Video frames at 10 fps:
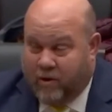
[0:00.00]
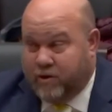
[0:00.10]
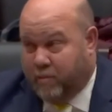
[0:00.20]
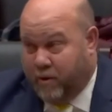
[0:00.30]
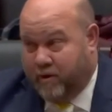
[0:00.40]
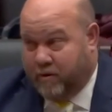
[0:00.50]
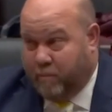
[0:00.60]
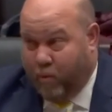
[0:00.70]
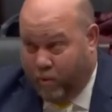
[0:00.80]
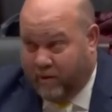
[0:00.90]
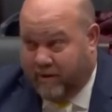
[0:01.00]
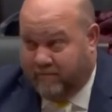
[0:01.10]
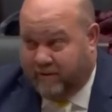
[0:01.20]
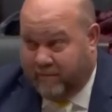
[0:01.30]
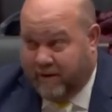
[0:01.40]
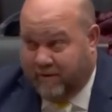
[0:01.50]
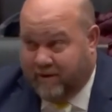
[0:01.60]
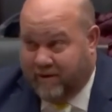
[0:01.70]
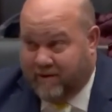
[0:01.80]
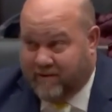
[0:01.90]
in large part at the port level,
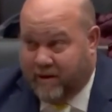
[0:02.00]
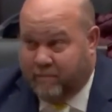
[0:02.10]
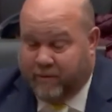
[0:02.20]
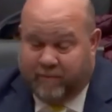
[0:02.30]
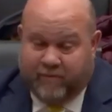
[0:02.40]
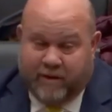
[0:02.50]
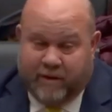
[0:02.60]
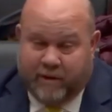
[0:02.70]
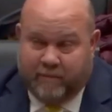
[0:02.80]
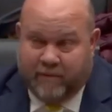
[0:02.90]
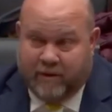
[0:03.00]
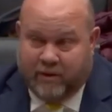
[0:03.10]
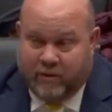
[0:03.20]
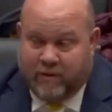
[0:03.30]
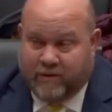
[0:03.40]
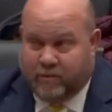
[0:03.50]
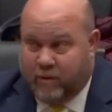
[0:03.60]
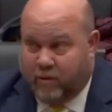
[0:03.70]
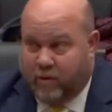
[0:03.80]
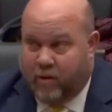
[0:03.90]
let me give you an example. In the
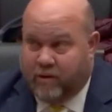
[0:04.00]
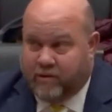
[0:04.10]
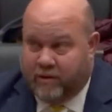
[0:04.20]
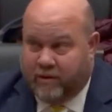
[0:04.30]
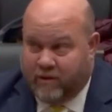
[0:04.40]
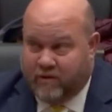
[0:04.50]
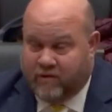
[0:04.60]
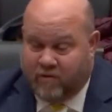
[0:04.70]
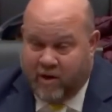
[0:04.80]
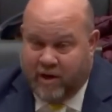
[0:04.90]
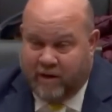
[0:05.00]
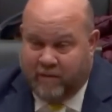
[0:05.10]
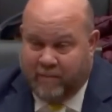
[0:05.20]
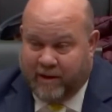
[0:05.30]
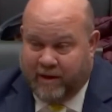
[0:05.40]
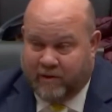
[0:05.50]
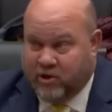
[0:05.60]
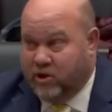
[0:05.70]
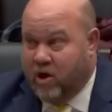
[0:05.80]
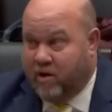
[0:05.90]
U.S., we are largely constrained
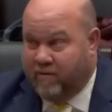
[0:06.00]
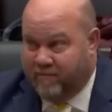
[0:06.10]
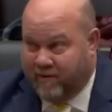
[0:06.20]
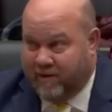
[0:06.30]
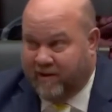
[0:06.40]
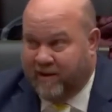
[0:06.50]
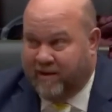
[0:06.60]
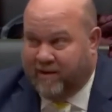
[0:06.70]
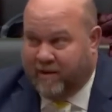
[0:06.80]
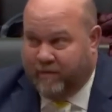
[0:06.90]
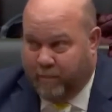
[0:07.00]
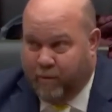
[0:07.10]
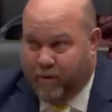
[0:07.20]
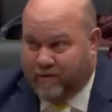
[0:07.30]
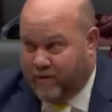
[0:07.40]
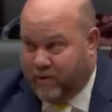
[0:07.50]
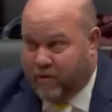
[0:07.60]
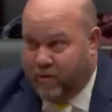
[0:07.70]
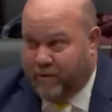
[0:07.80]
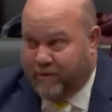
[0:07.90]
by the geography of the
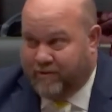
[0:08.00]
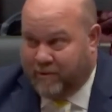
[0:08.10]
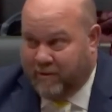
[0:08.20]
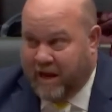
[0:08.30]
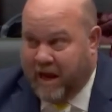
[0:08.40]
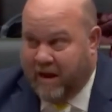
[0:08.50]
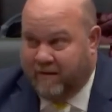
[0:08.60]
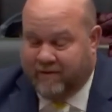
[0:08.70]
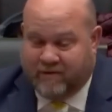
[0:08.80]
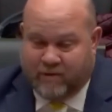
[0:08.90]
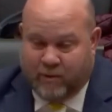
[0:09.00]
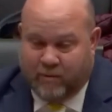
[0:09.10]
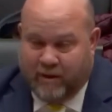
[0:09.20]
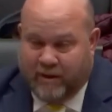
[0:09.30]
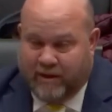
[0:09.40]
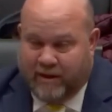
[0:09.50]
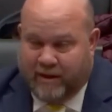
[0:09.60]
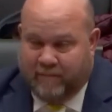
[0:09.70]
ports and the terminals that we have. And so